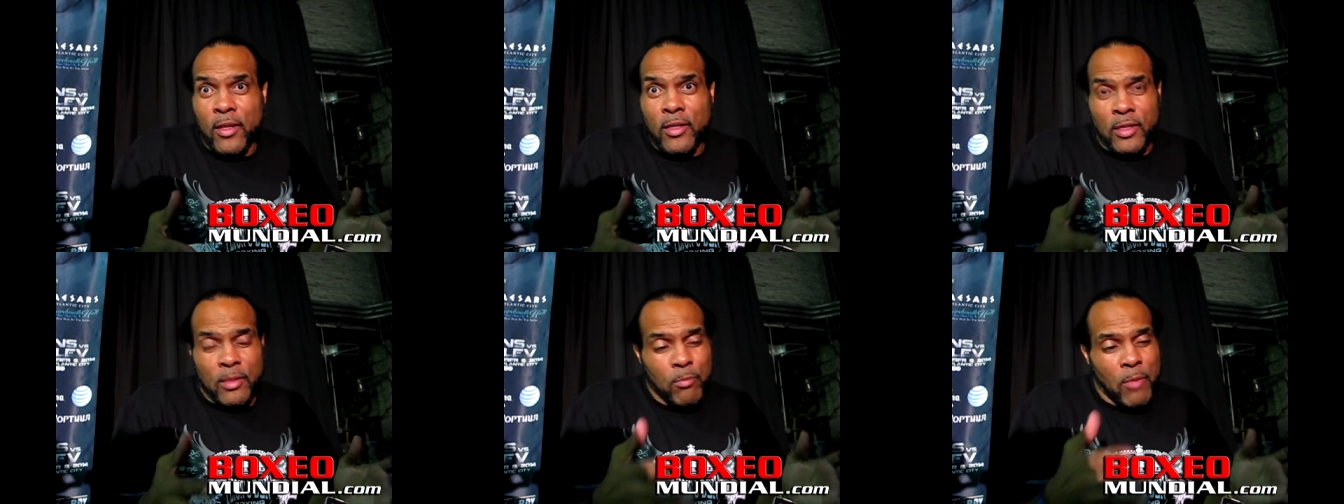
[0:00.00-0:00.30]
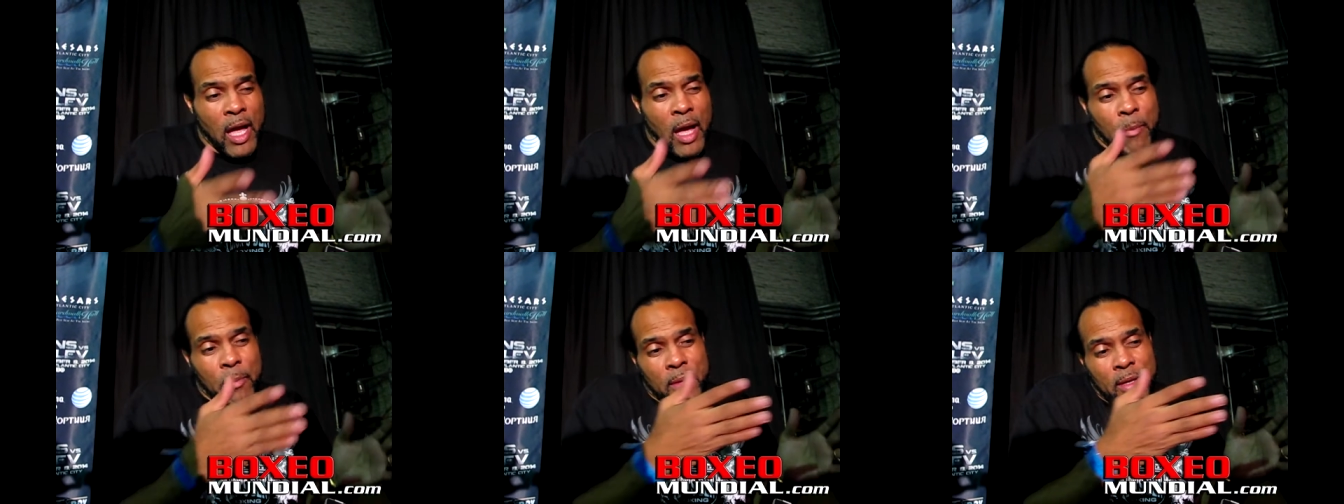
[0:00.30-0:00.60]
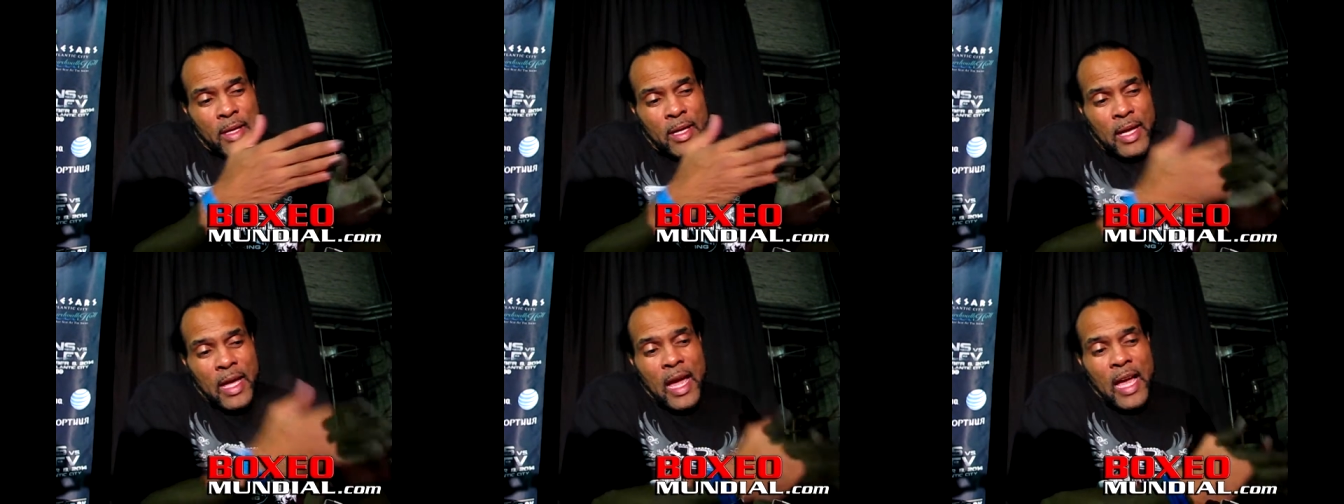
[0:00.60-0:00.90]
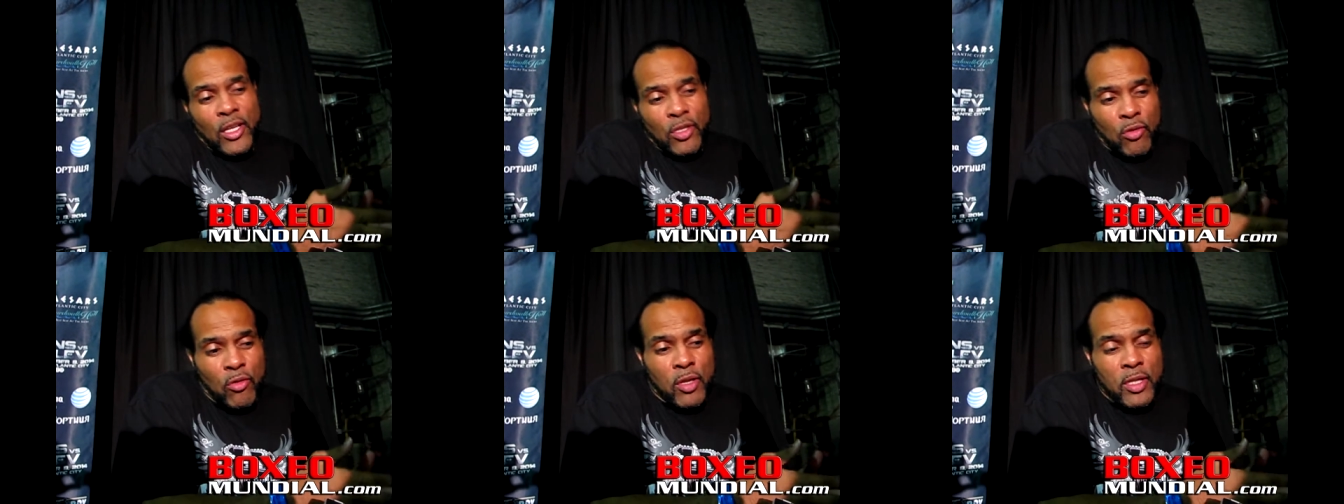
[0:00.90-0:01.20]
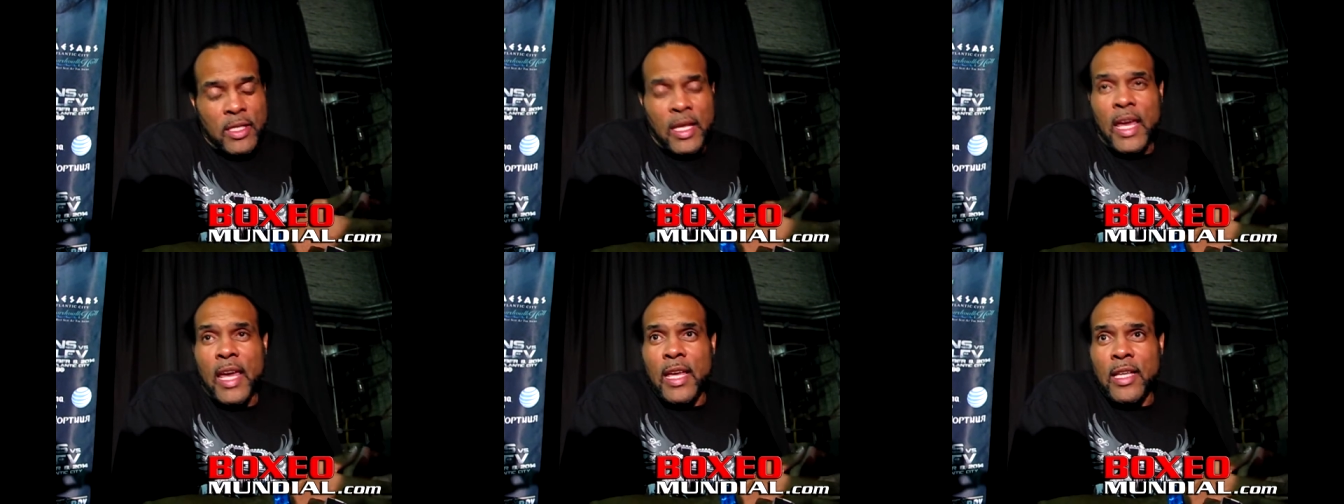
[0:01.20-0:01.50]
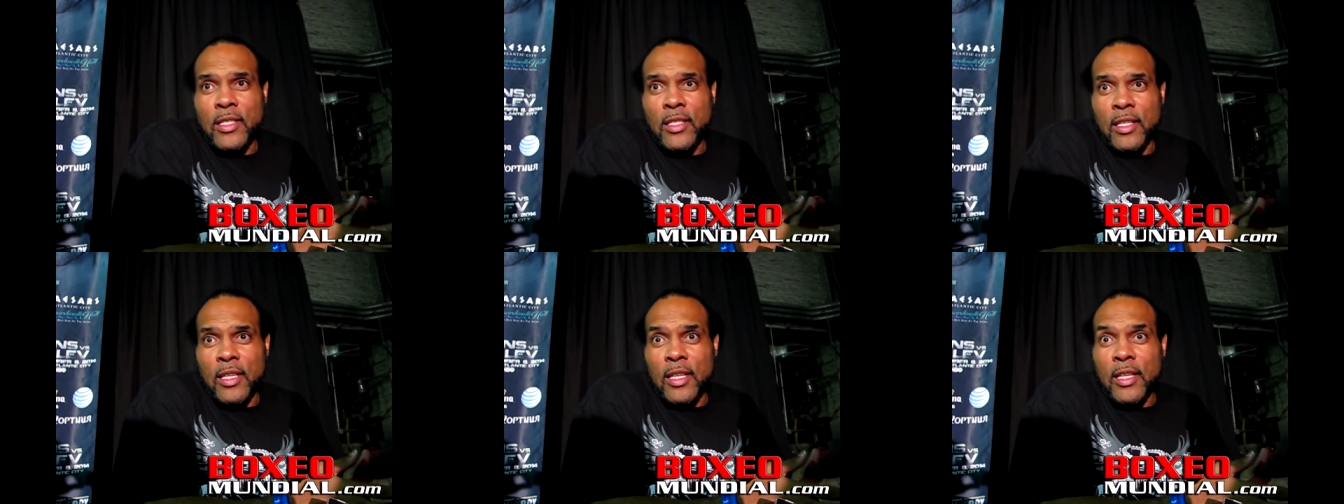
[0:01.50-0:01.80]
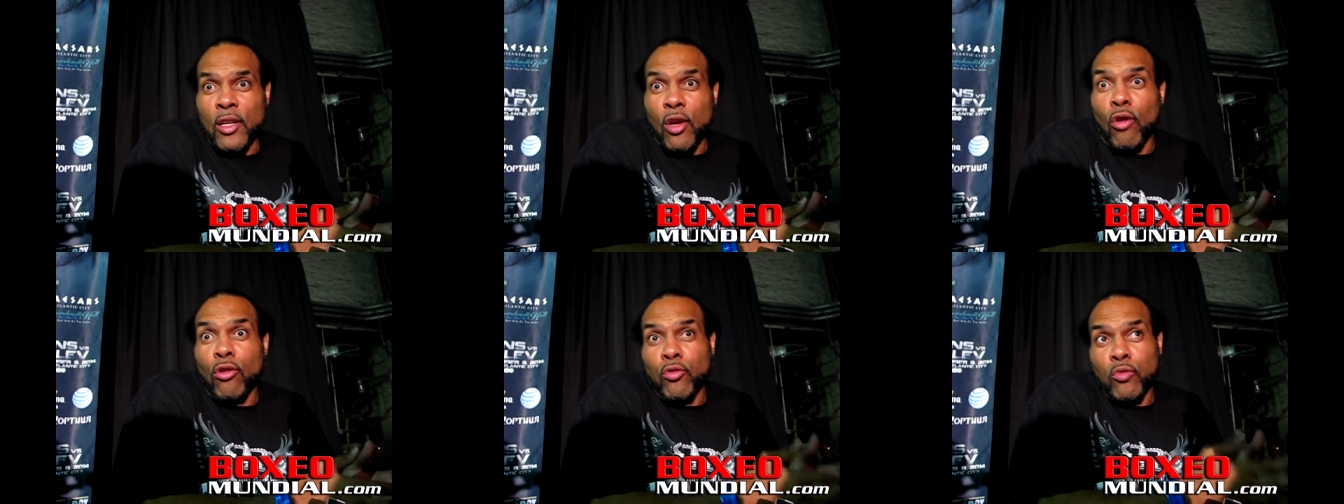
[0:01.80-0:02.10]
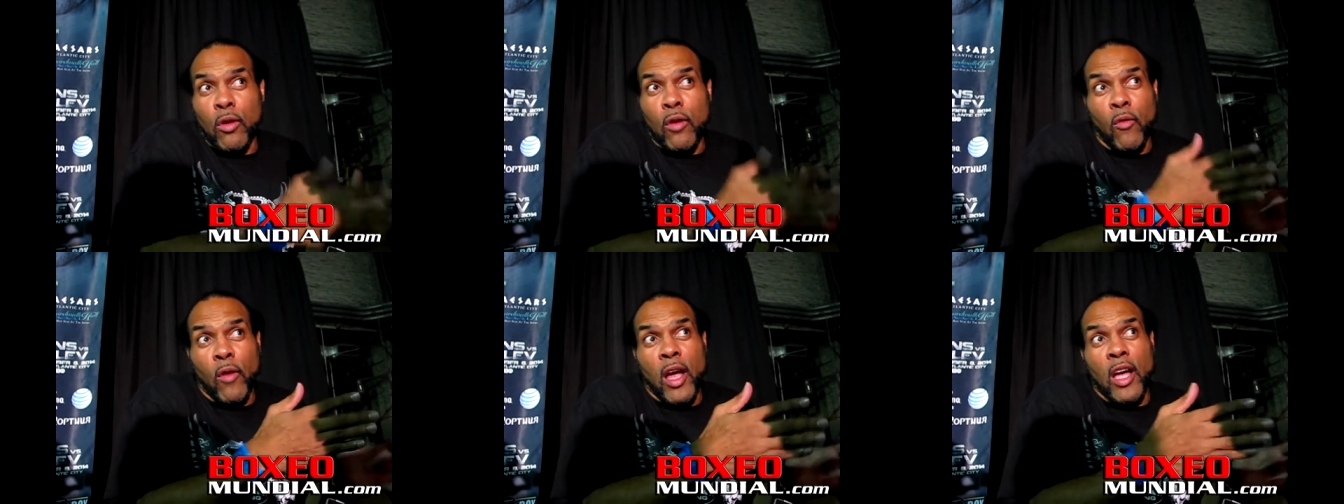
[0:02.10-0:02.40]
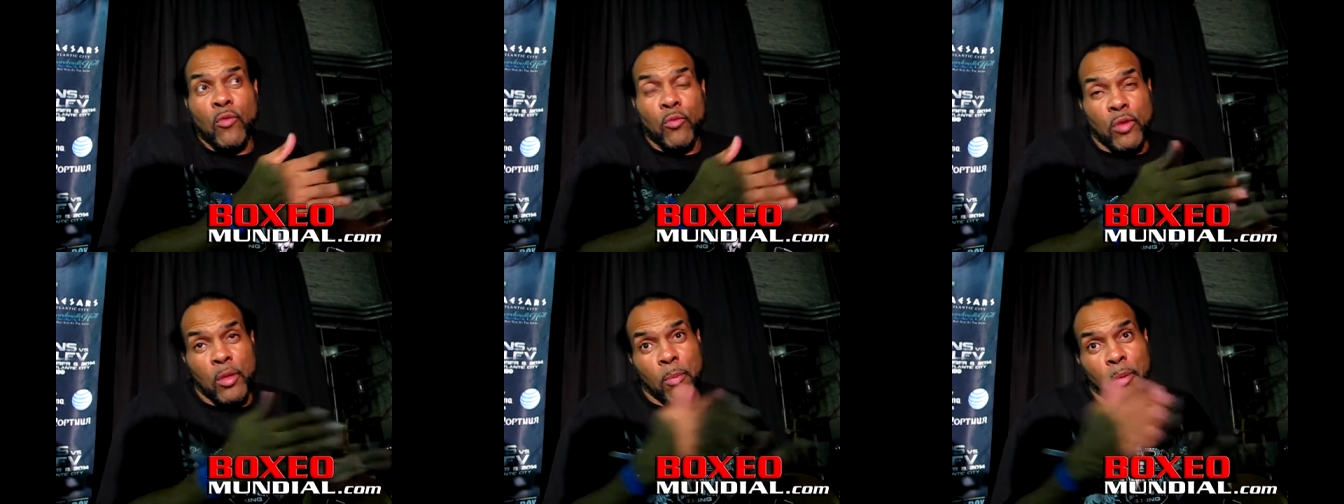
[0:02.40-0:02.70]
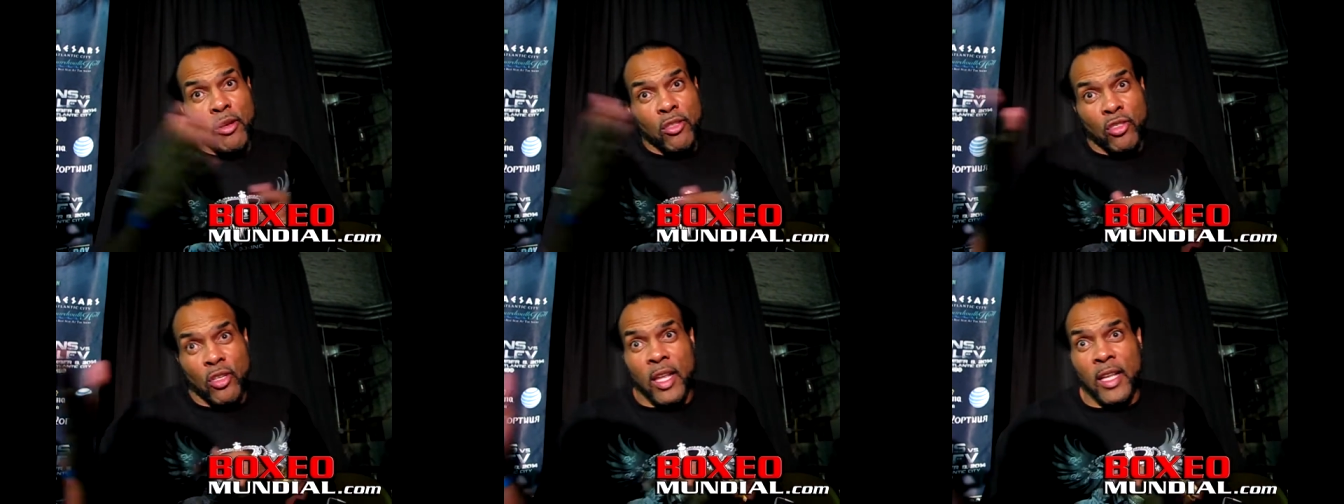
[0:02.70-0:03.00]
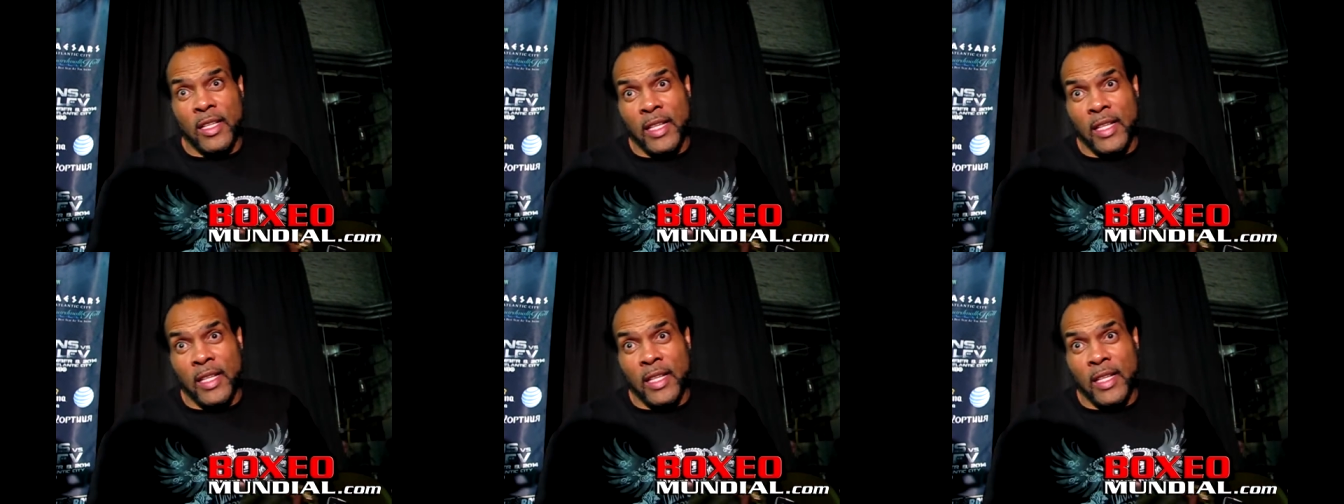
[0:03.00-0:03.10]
Listen, how many guys his age can go 12 rounds with a puncher like